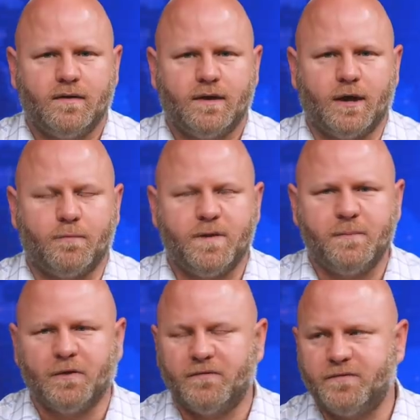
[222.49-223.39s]
You know,
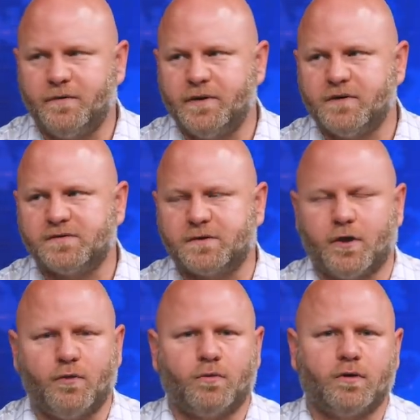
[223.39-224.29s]
people a few years
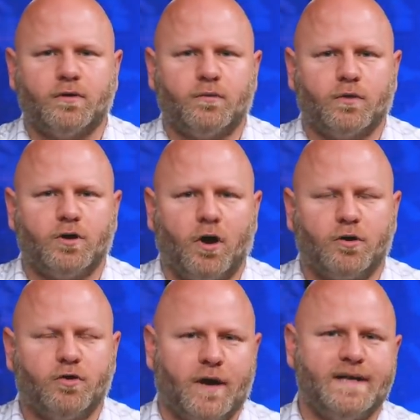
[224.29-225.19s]
ago were, were
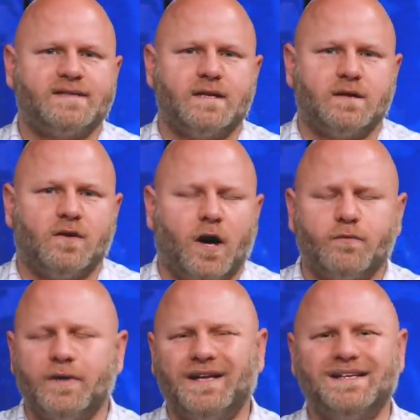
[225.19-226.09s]
called crazy,
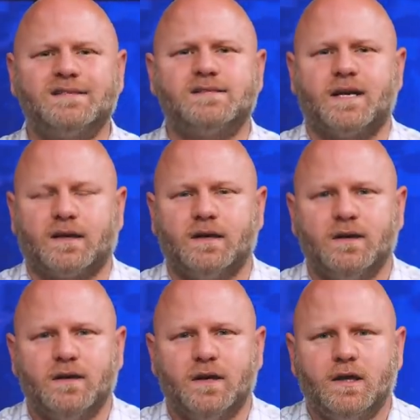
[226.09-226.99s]
unrealistic
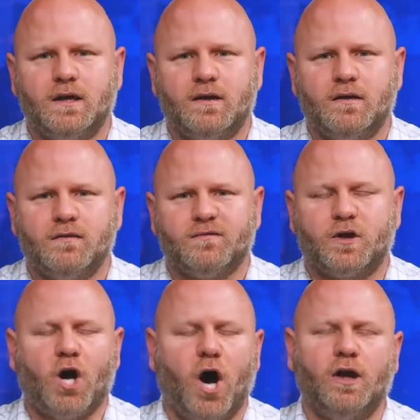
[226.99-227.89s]
for
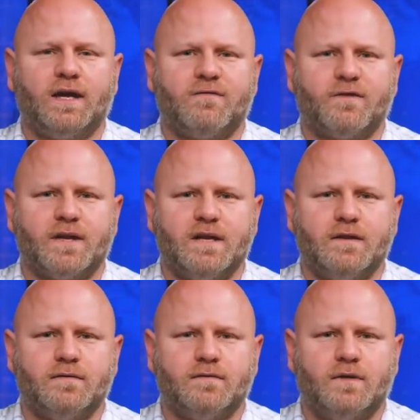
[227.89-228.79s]
calling for
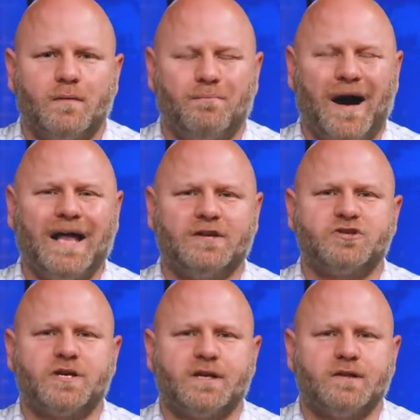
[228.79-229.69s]
the
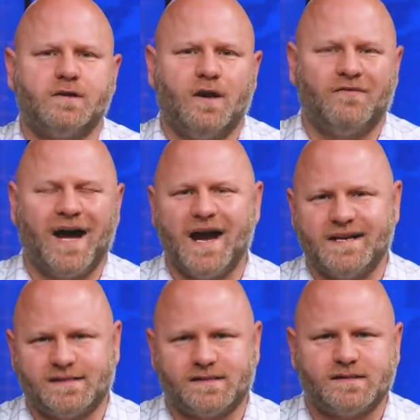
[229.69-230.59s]
abolishing of
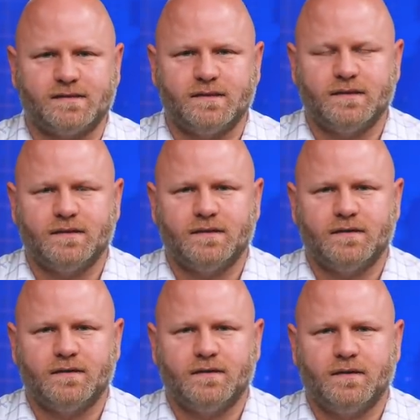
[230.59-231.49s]
ICE
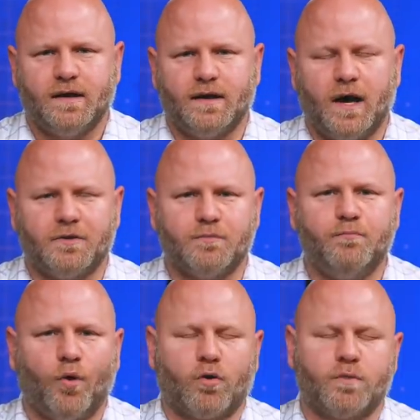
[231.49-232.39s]
and other
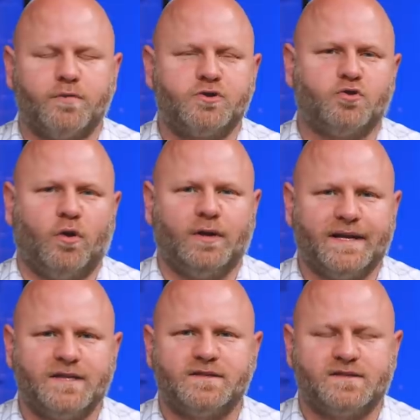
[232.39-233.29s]
Border Patrol
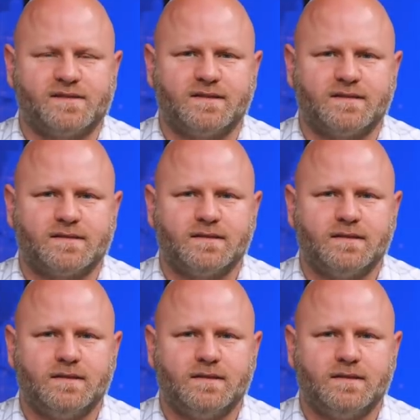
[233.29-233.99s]
agencies.